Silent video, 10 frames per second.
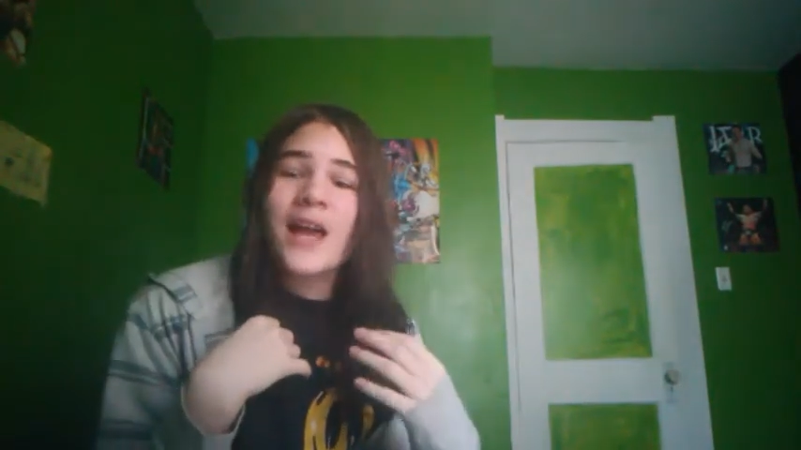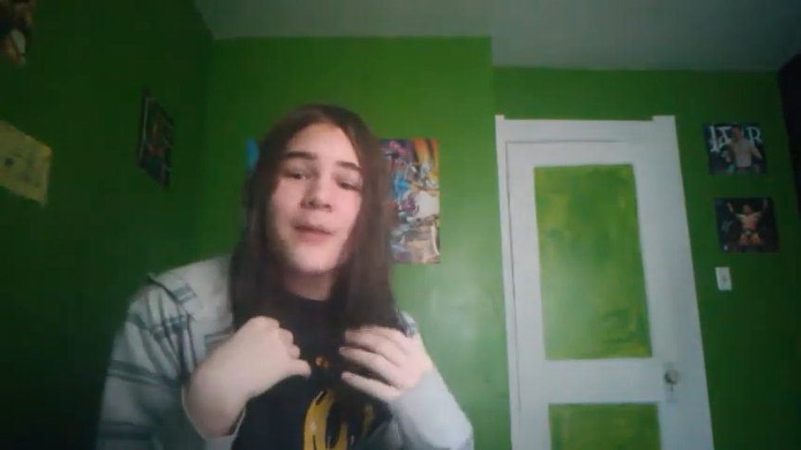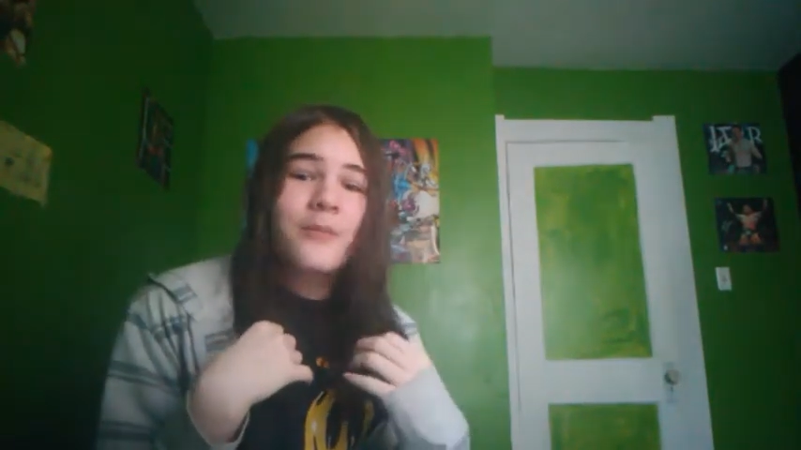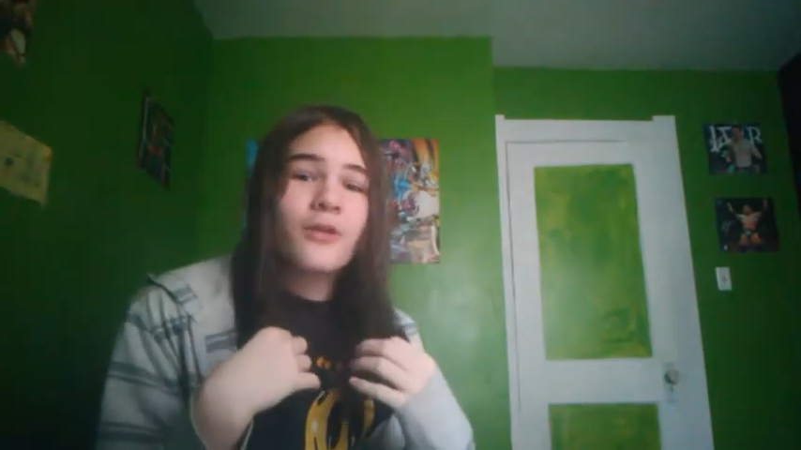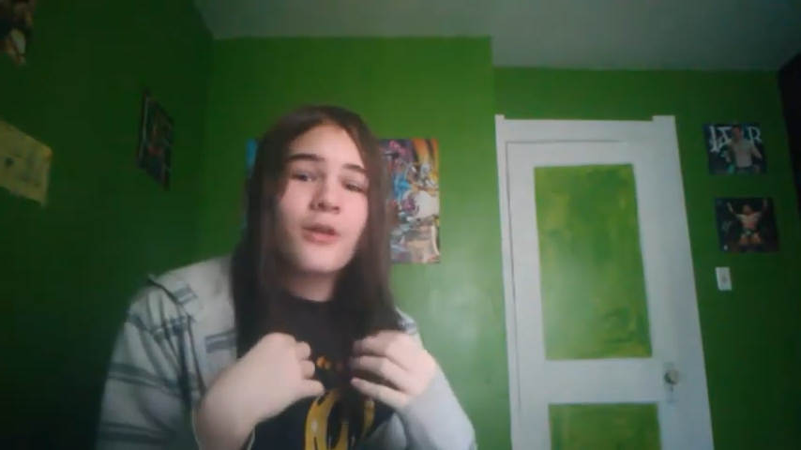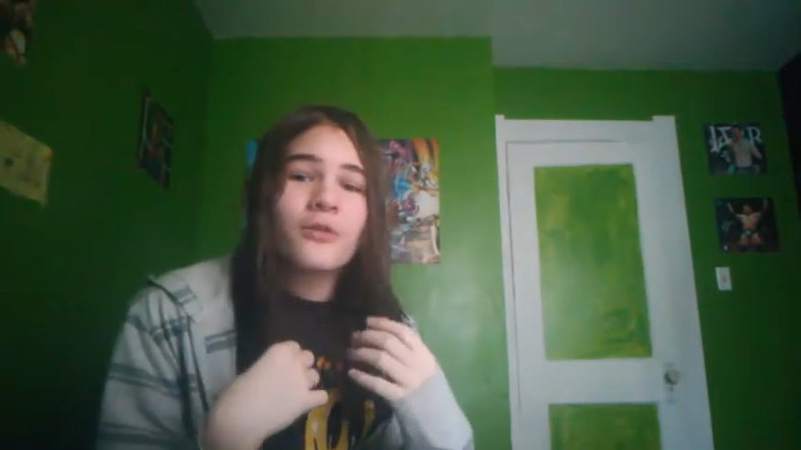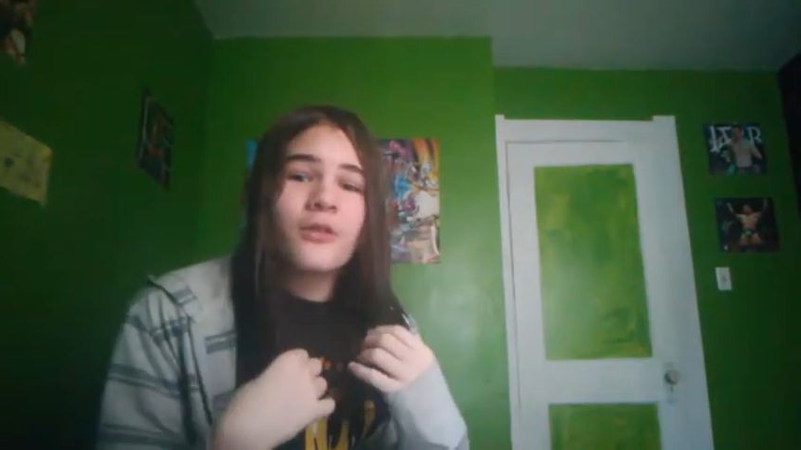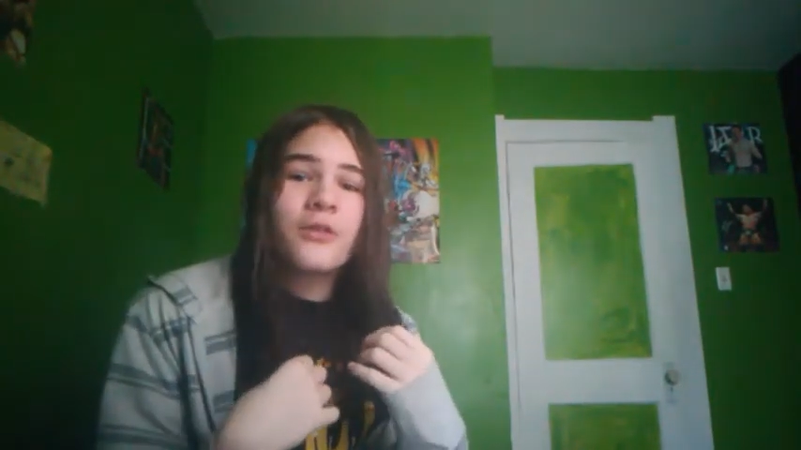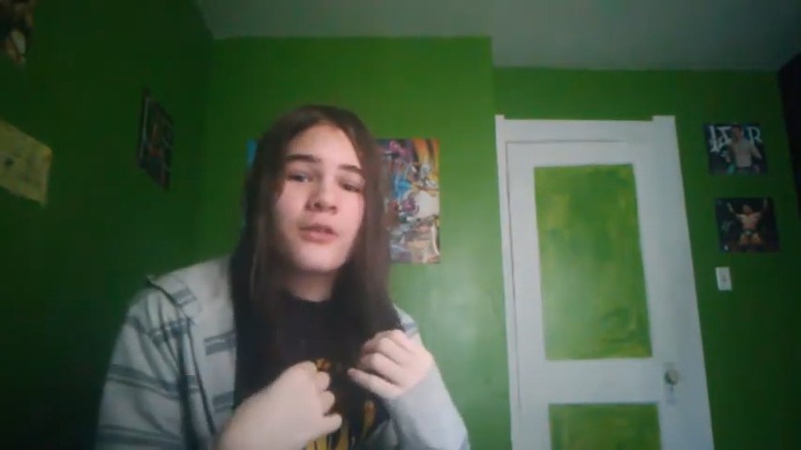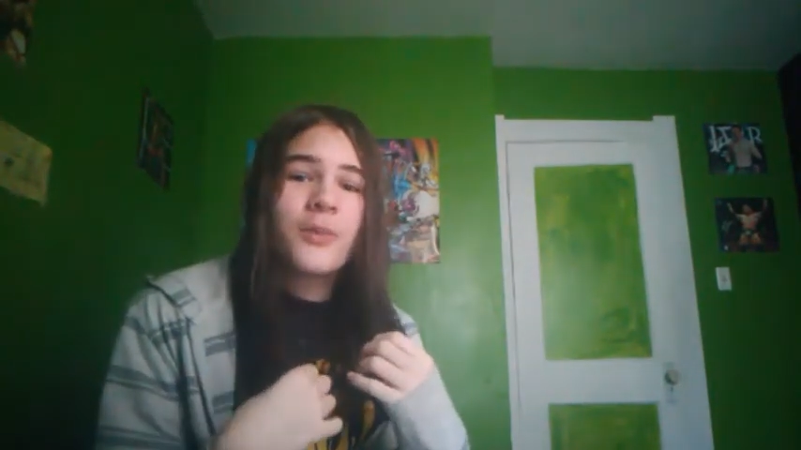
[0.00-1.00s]
I am so
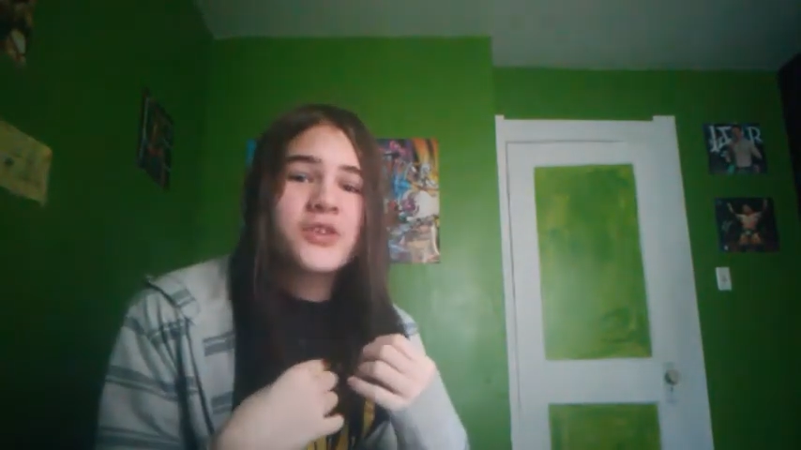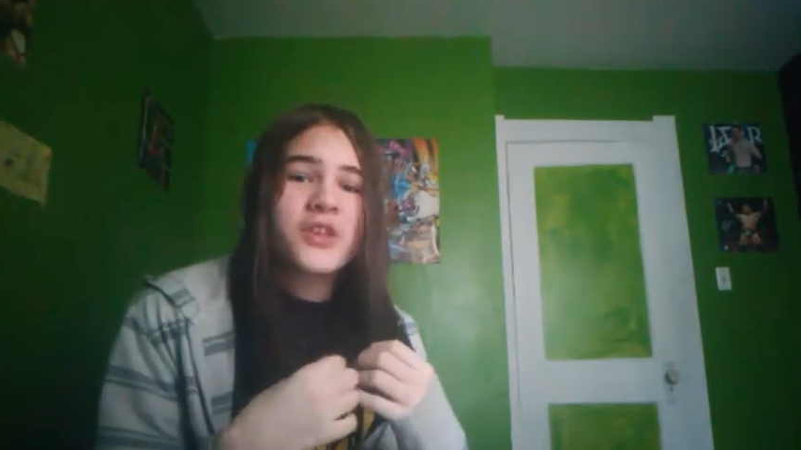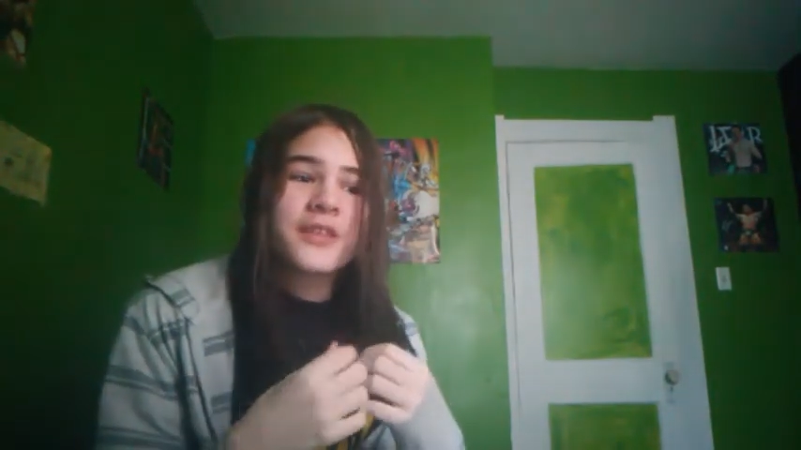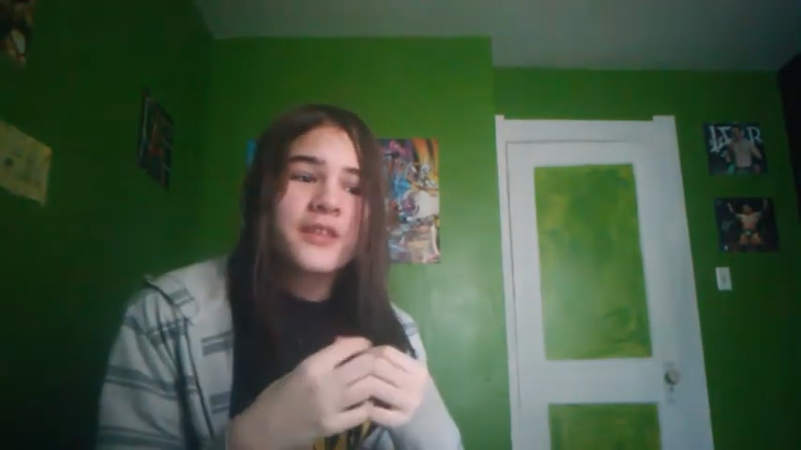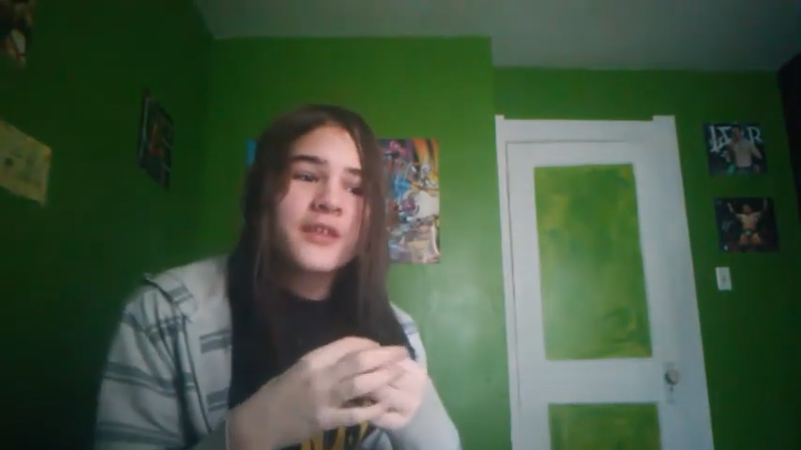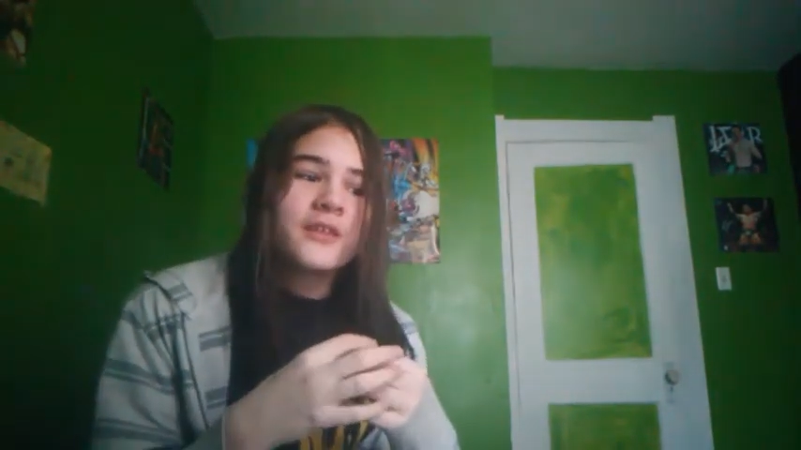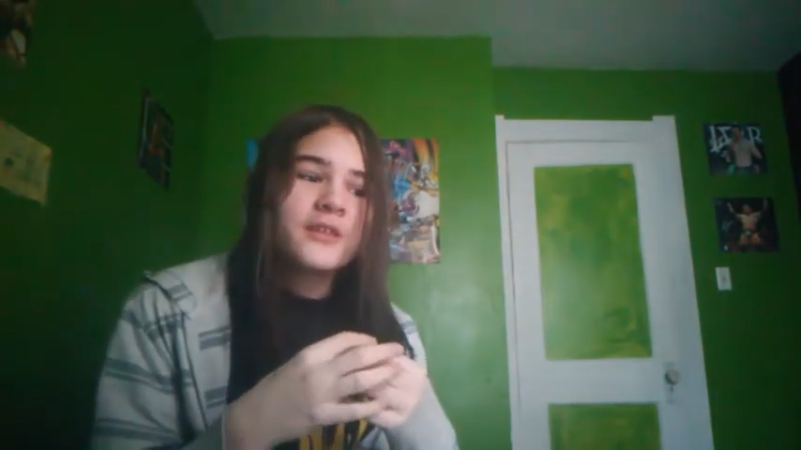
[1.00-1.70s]
totally speechless.